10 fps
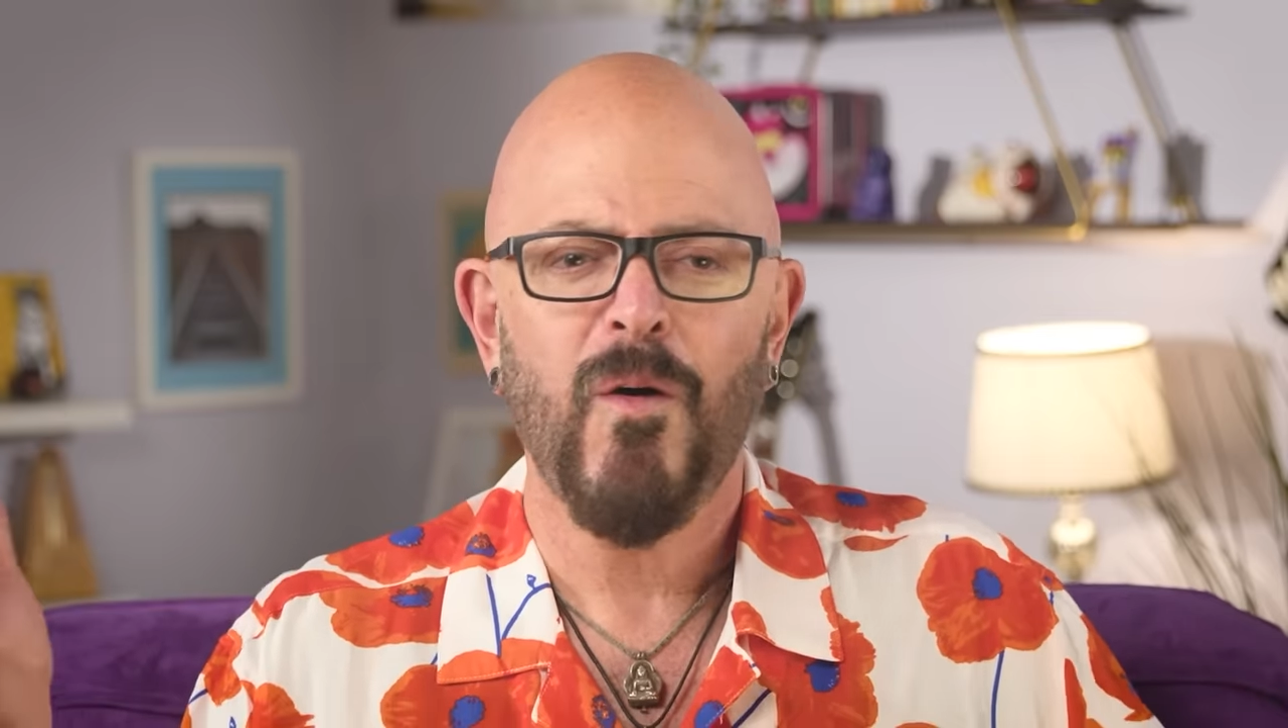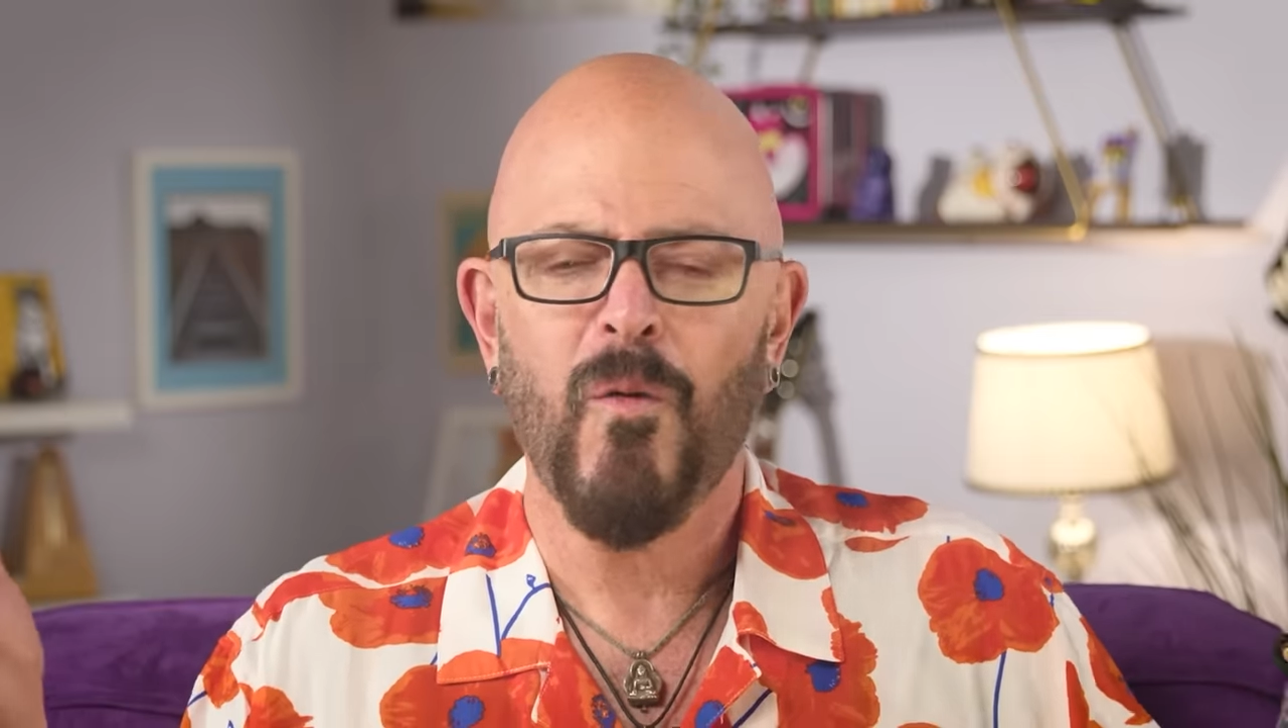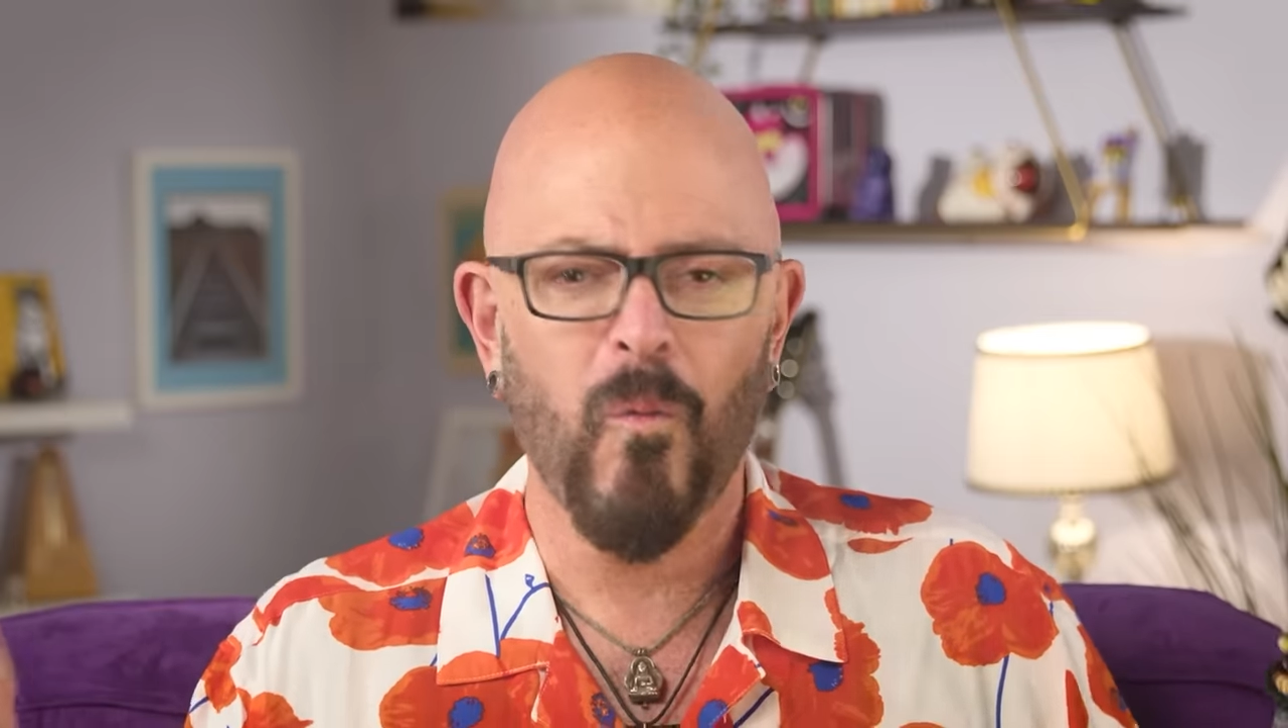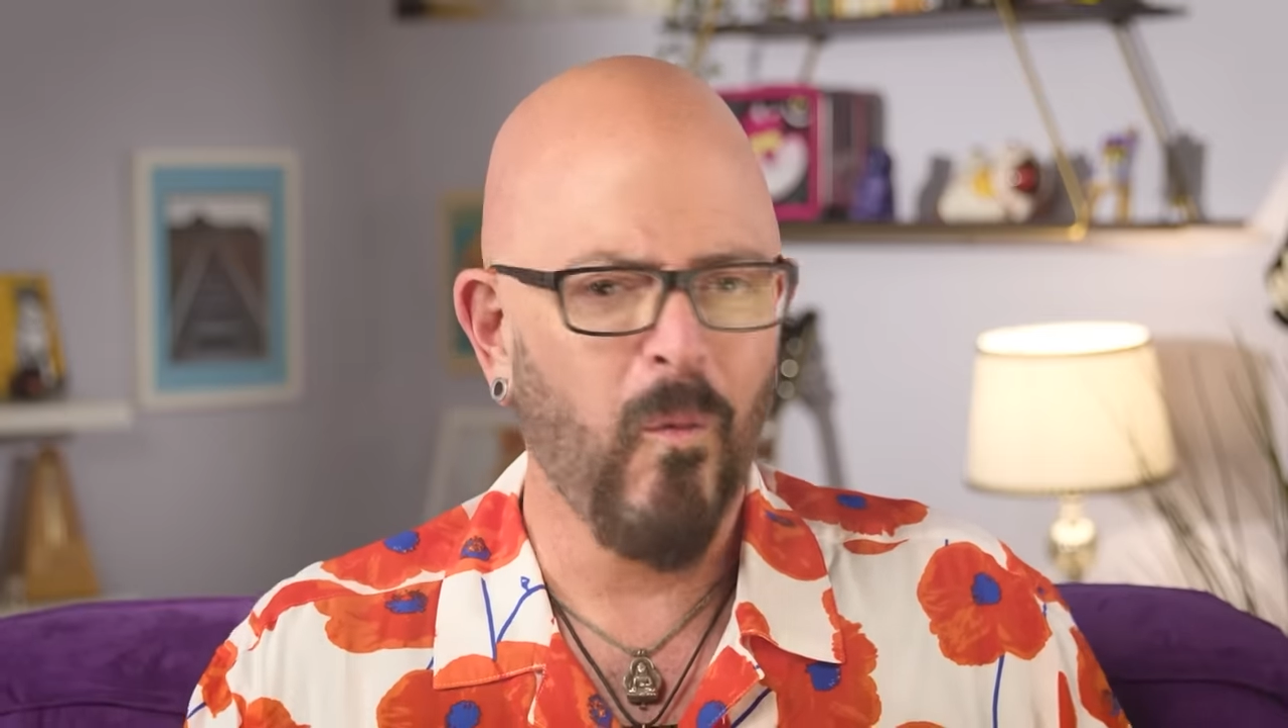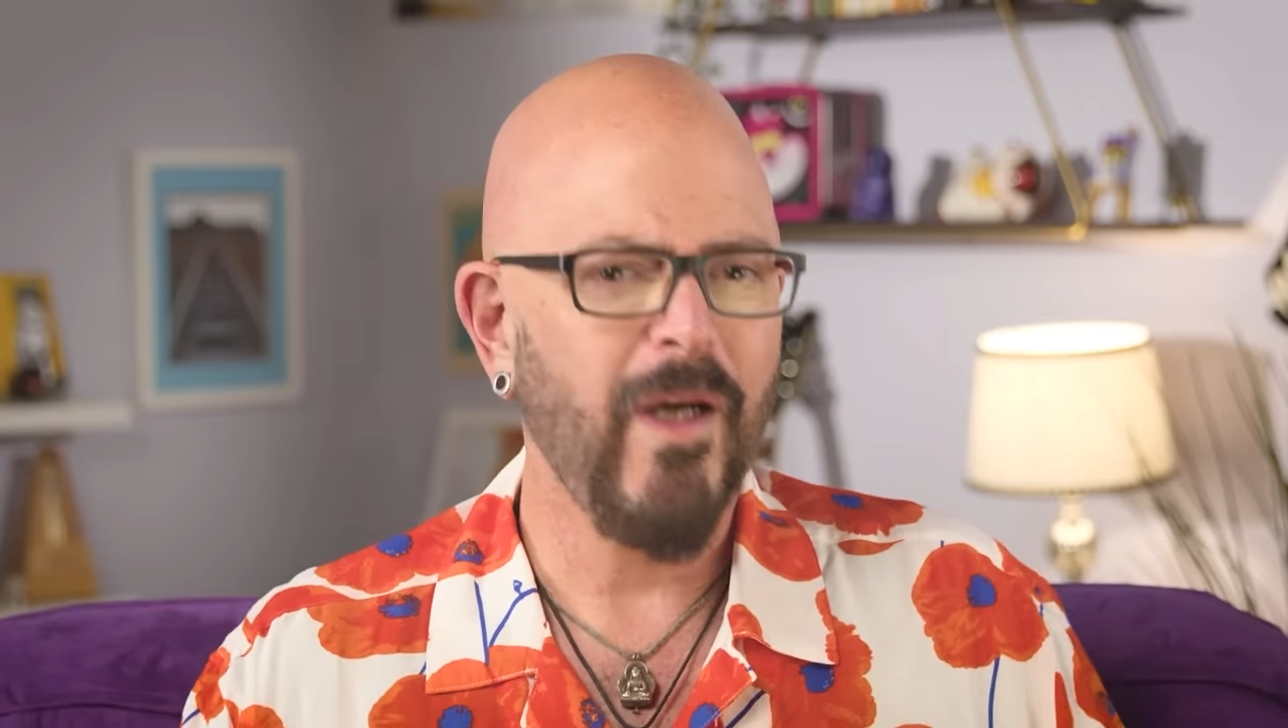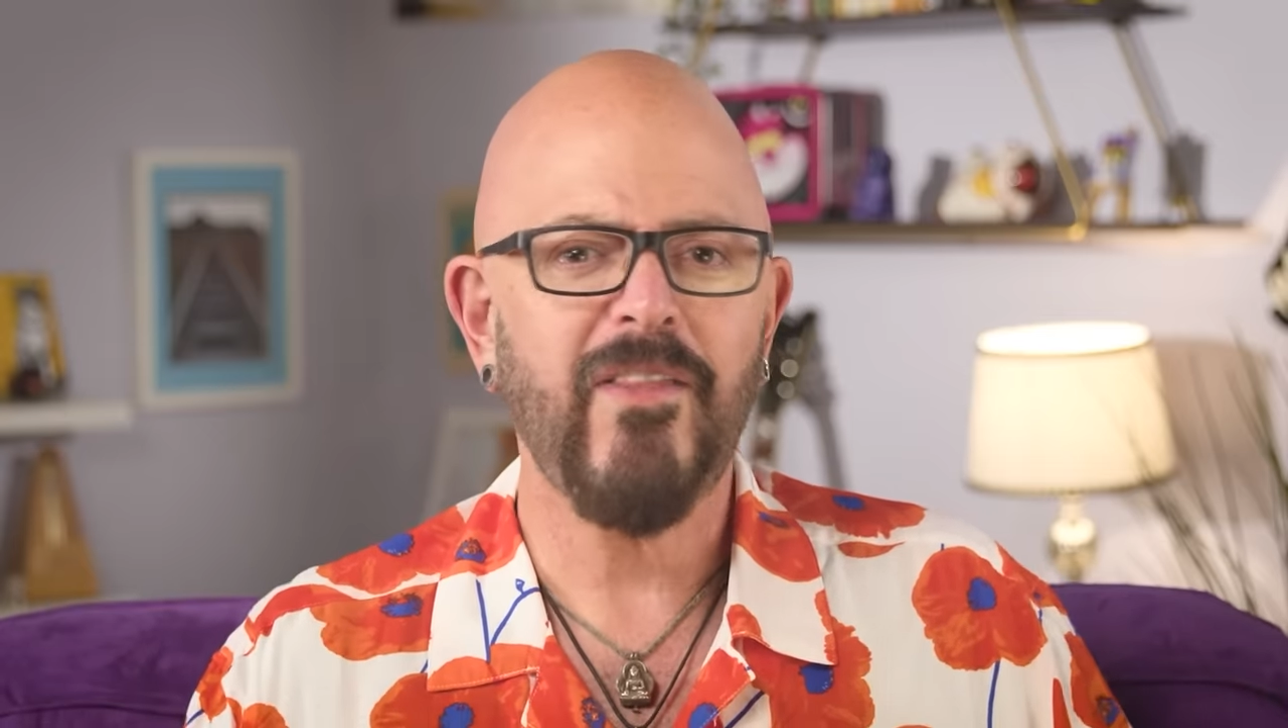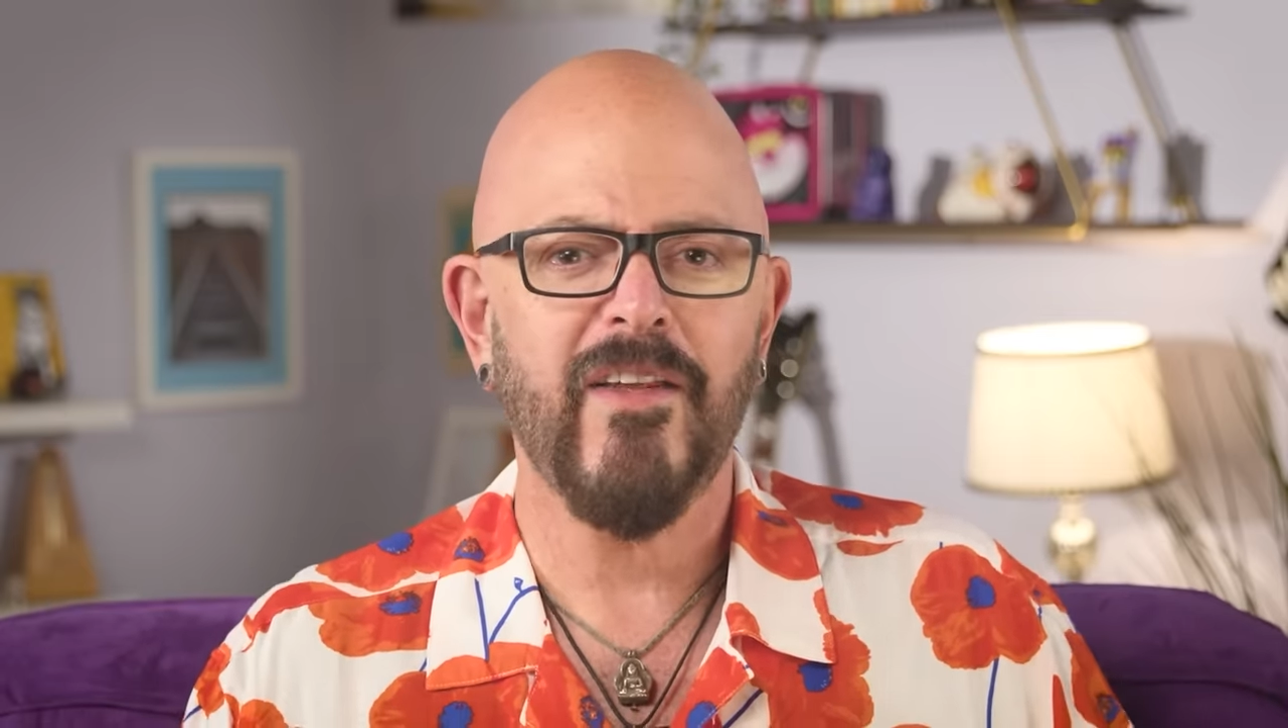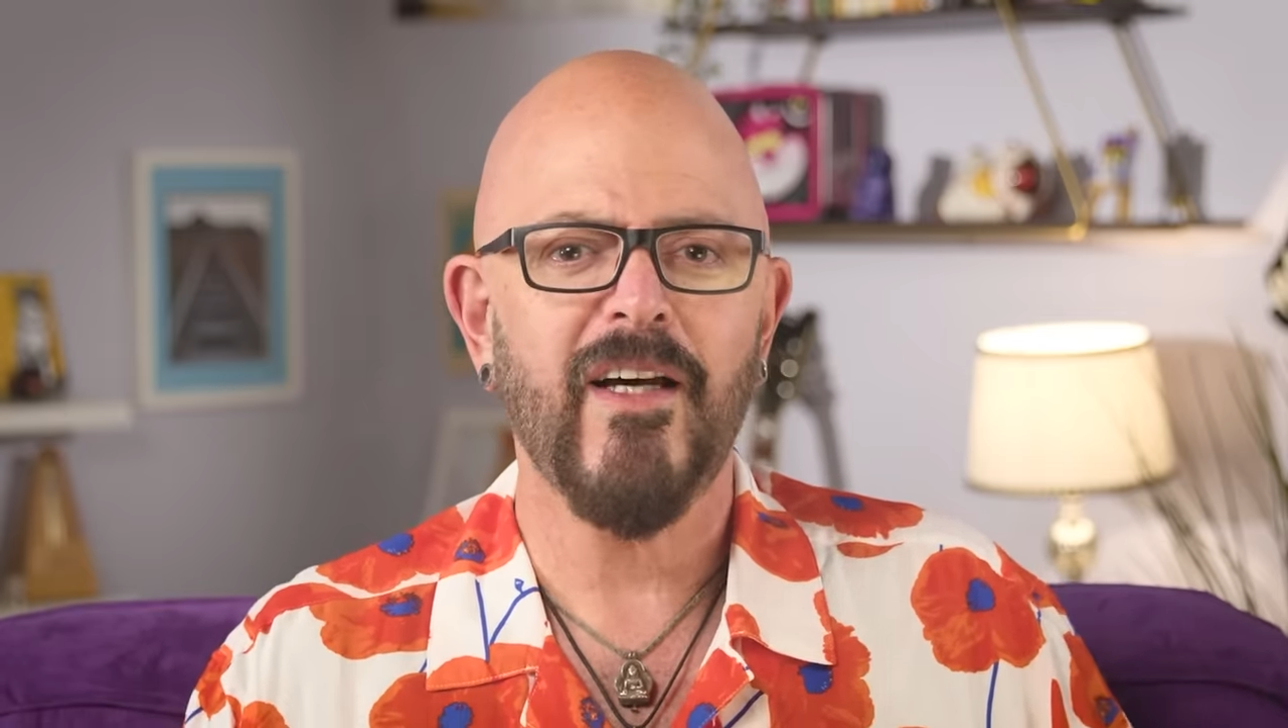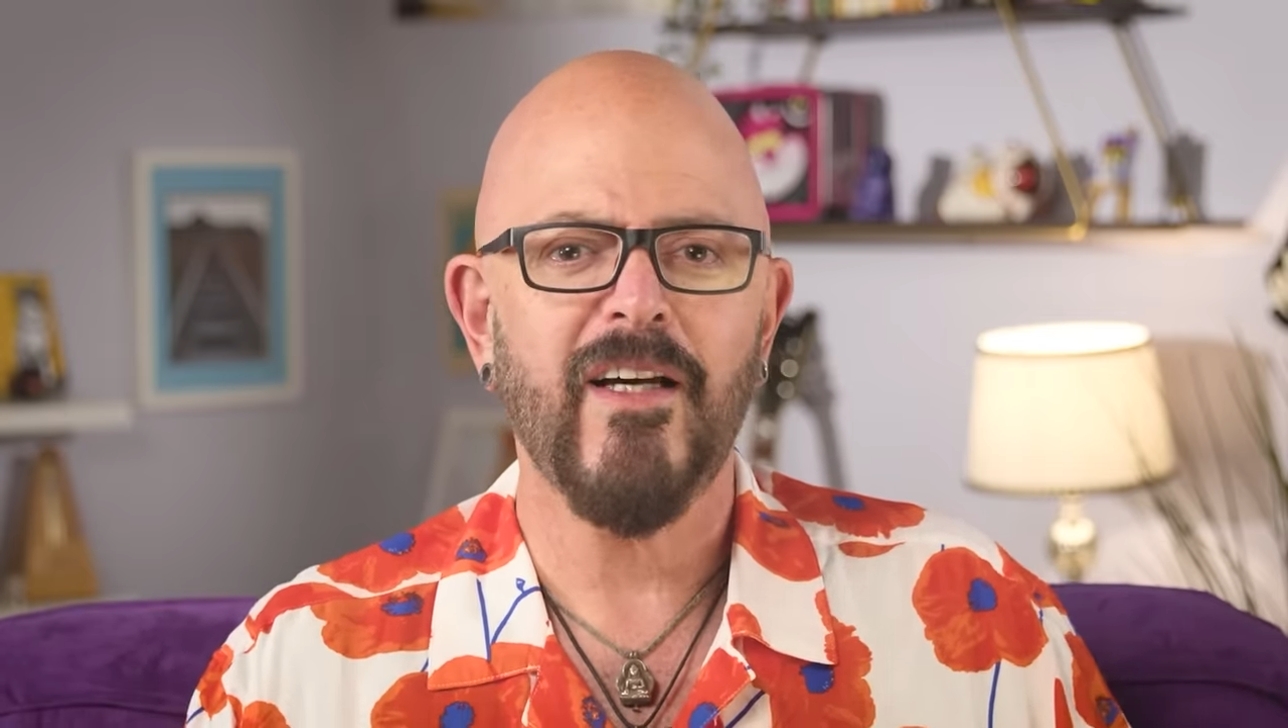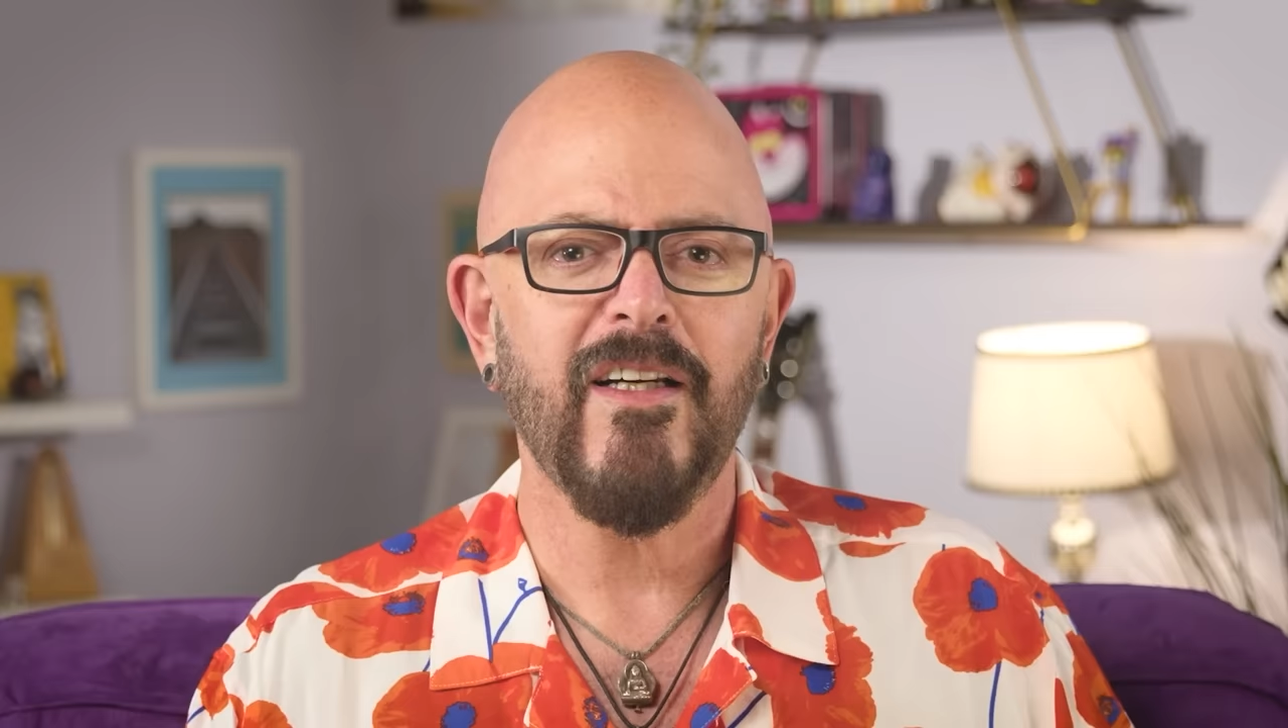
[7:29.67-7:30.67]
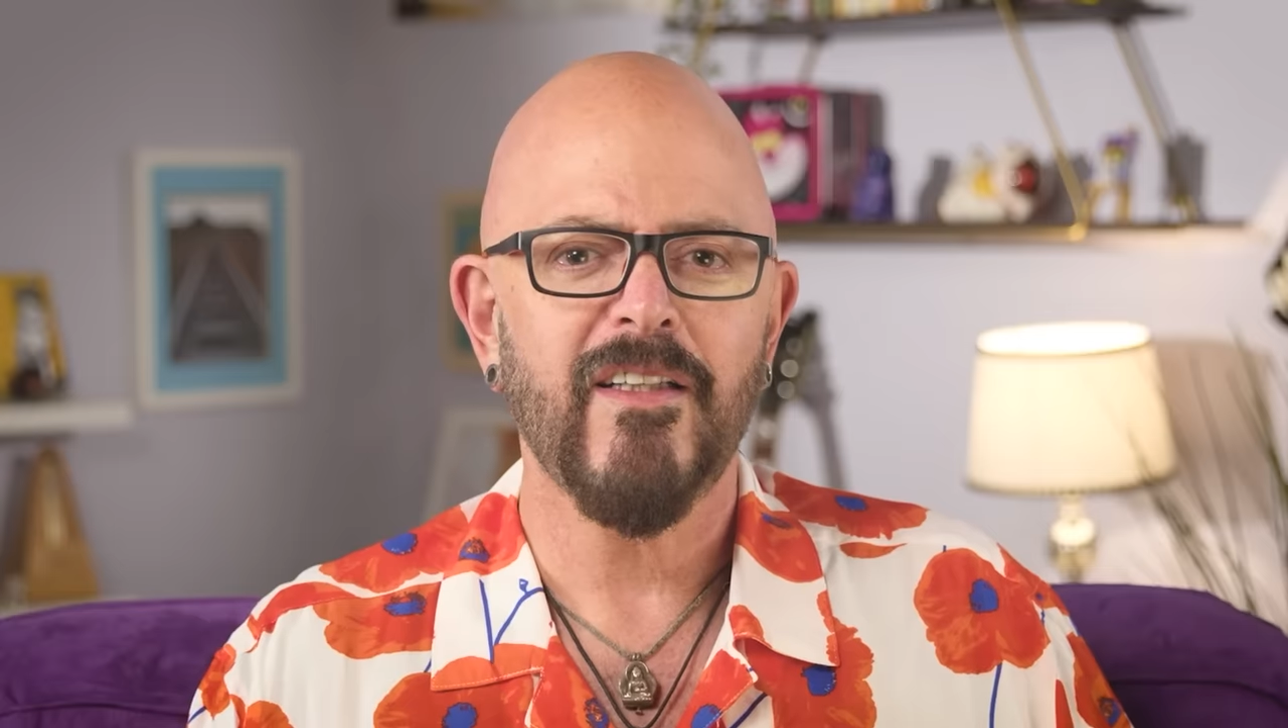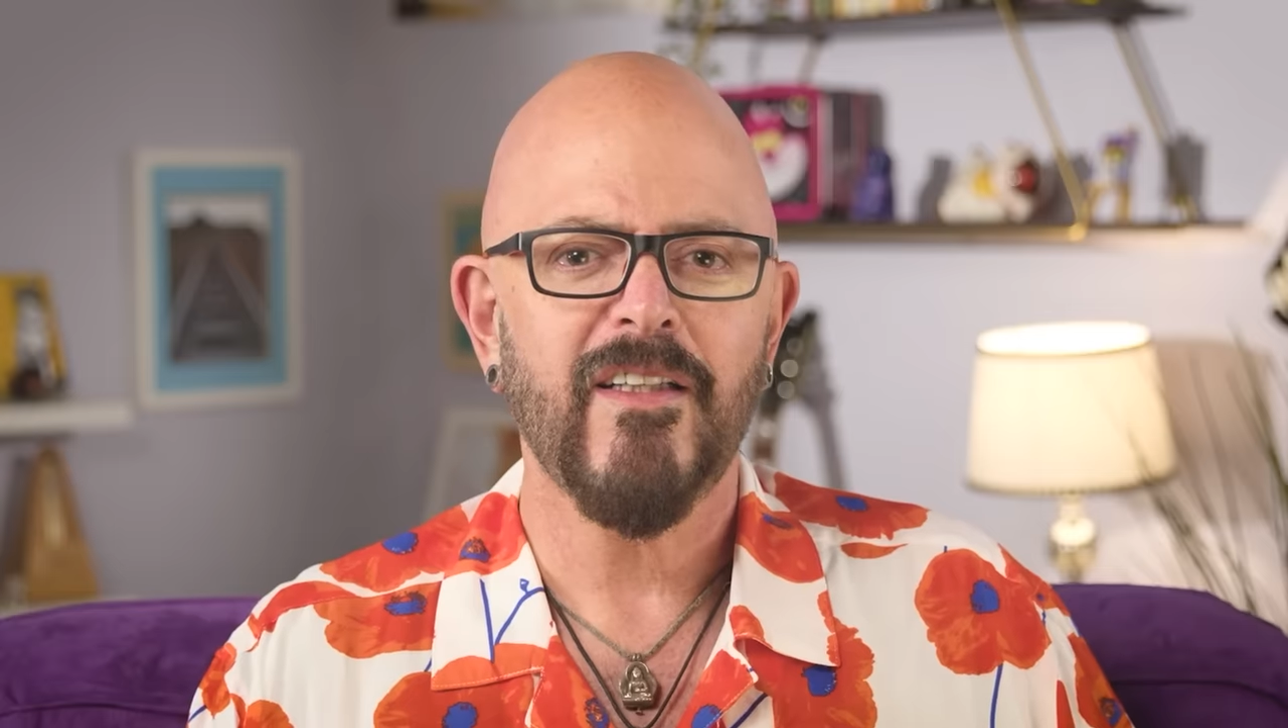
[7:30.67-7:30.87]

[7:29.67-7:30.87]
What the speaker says: What the?